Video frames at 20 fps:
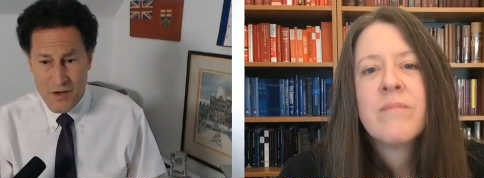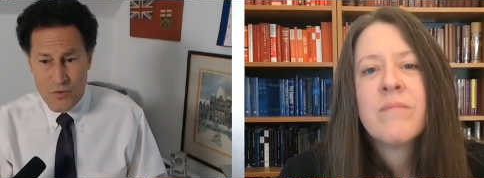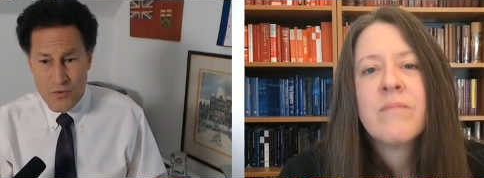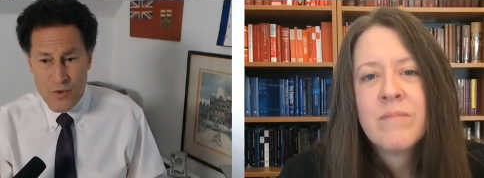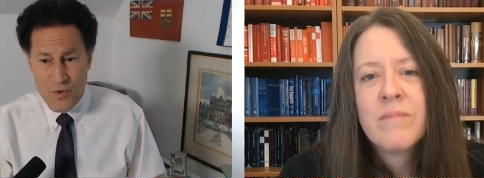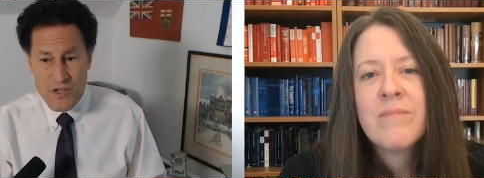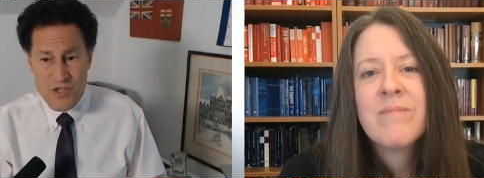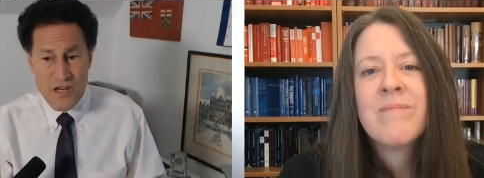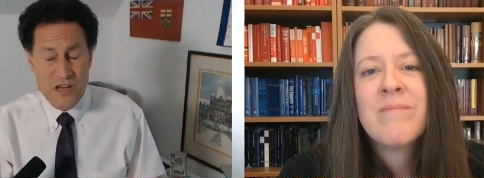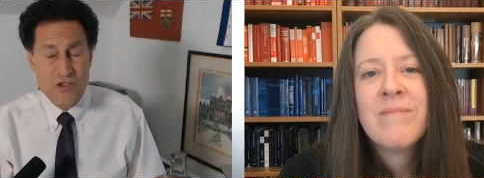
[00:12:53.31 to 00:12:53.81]

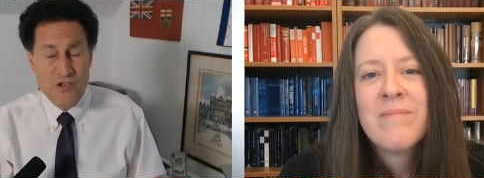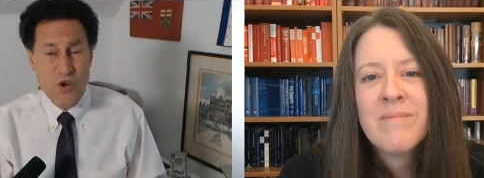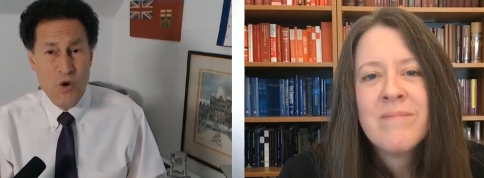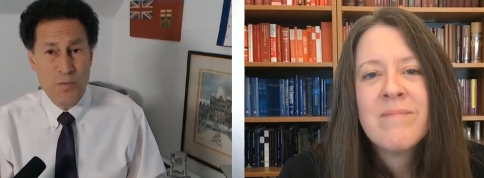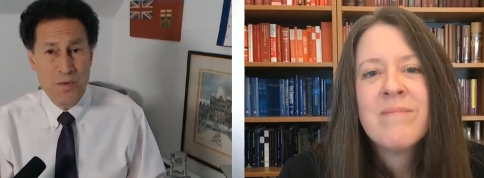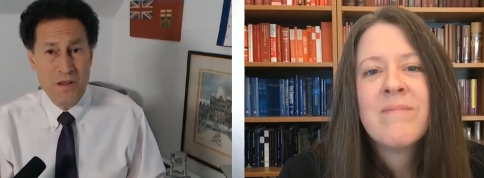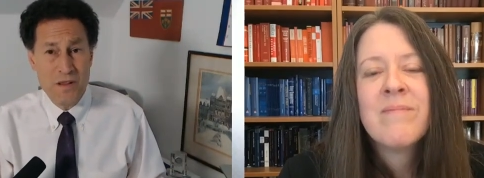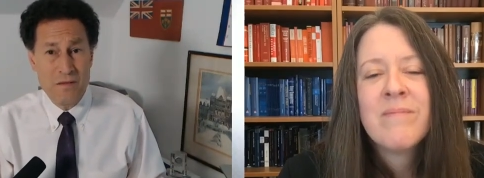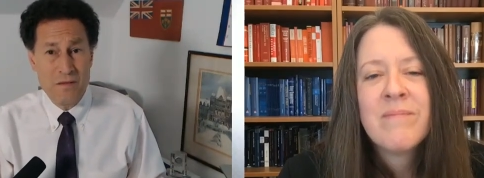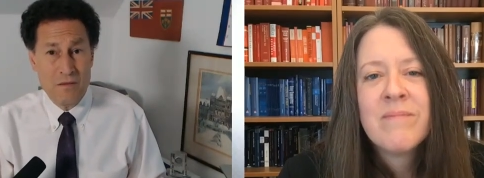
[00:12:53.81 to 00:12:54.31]
Speaker 1: which has
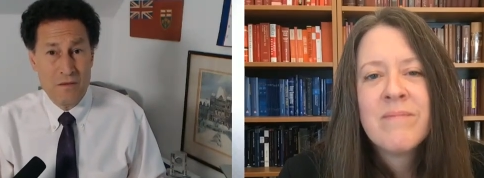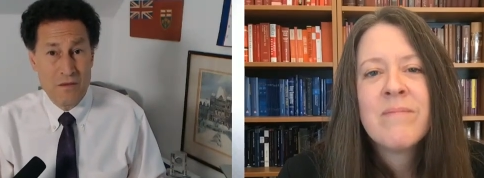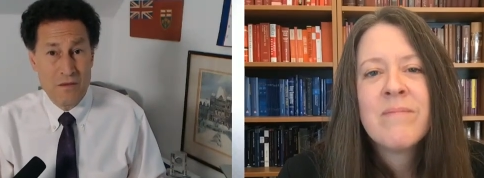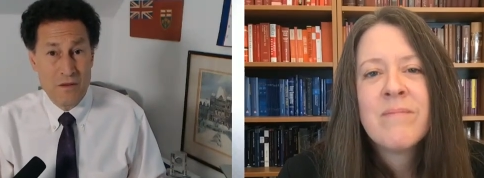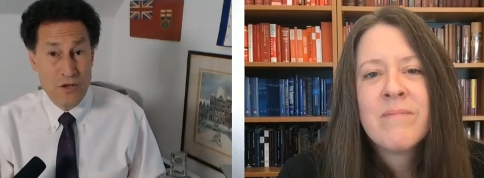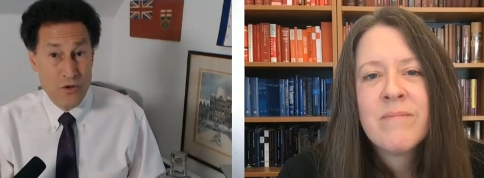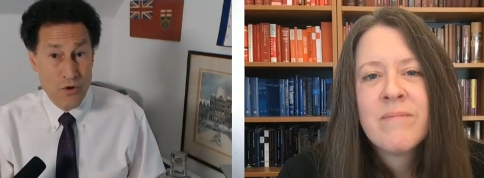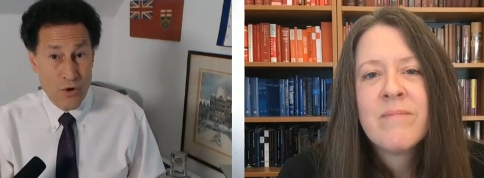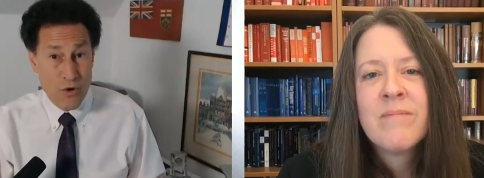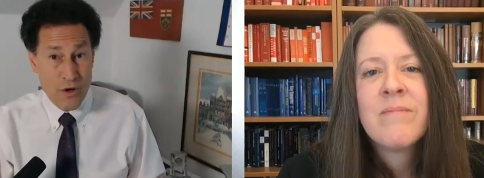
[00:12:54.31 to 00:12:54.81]
opened
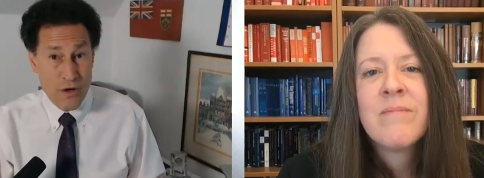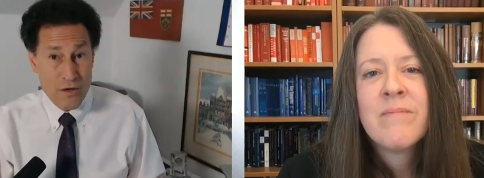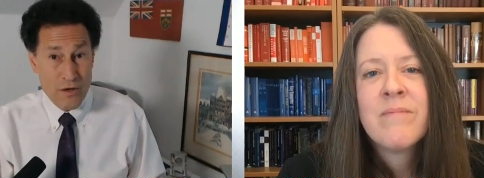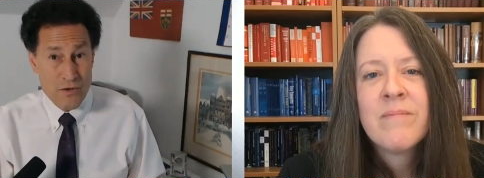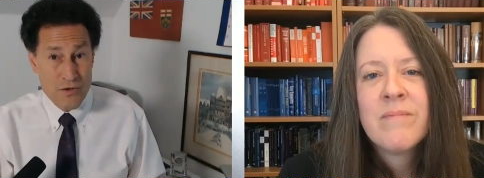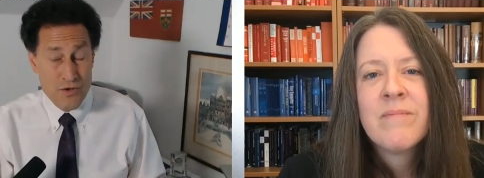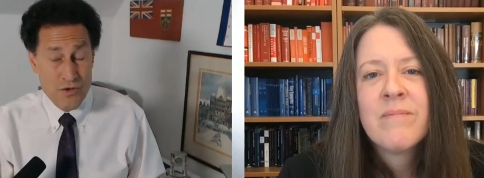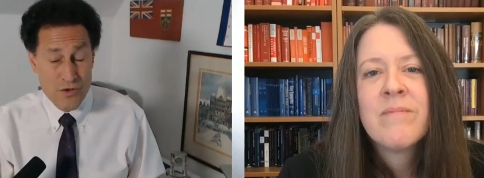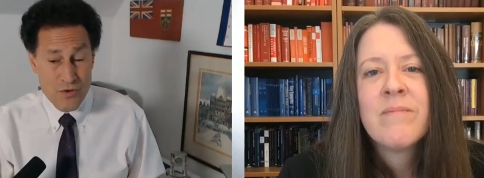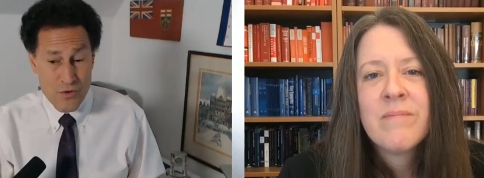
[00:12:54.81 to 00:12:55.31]
the
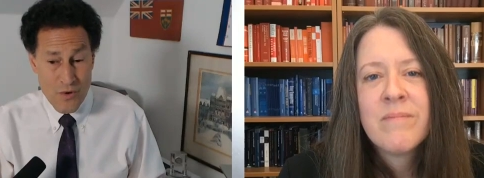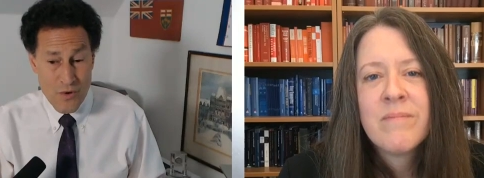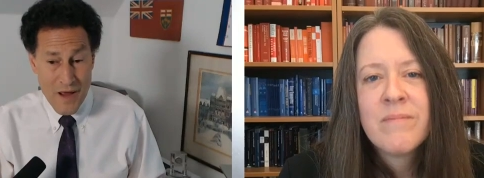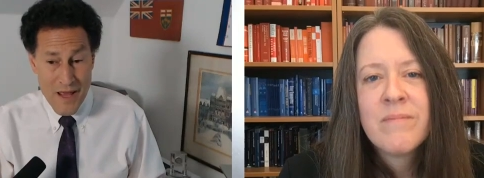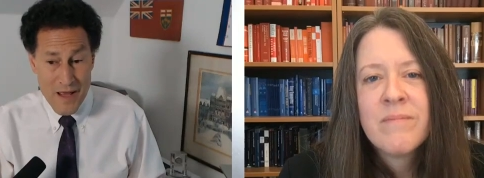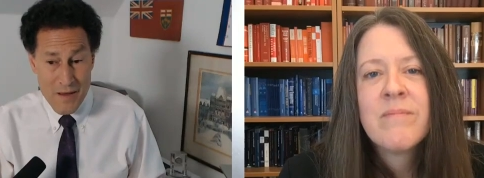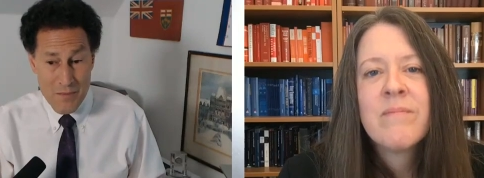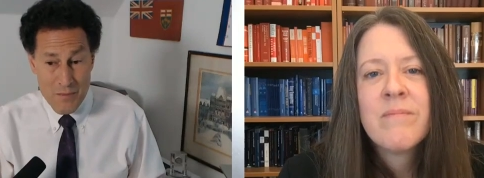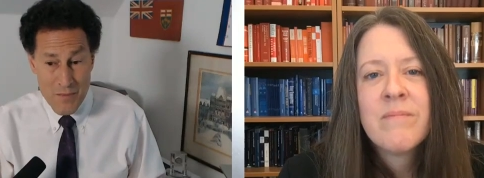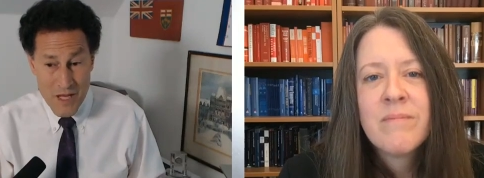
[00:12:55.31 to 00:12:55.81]
door to
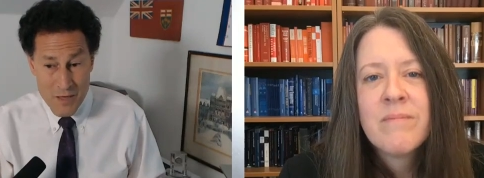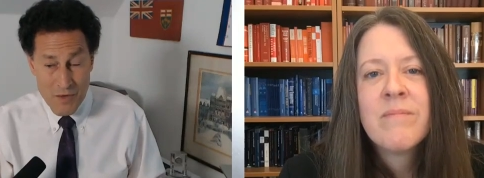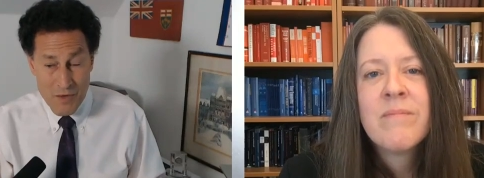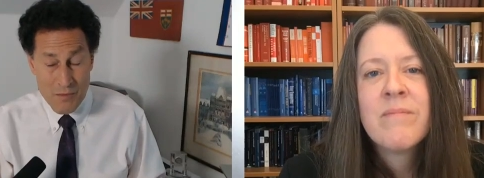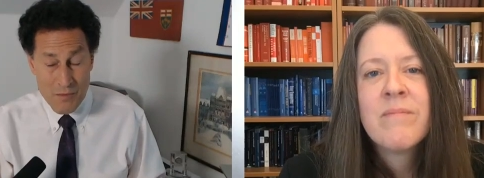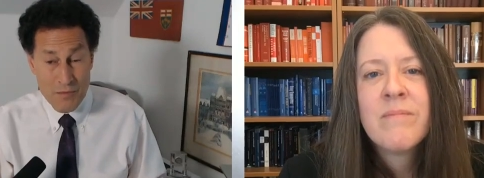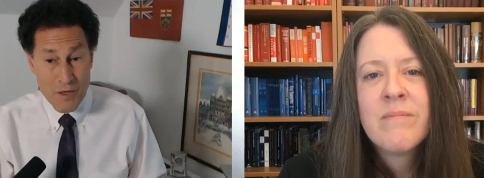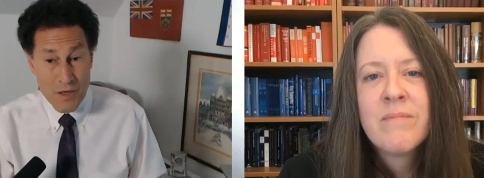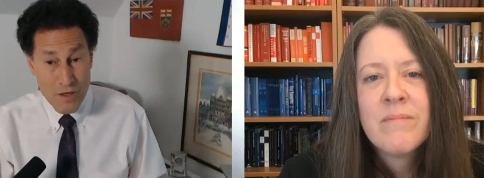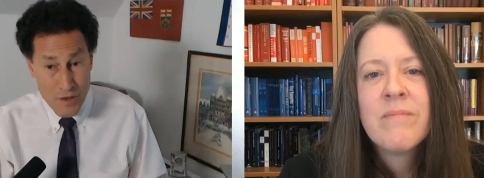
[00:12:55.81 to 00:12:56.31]
a
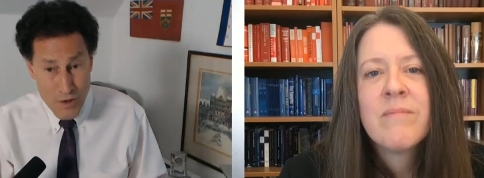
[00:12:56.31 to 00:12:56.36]
minimum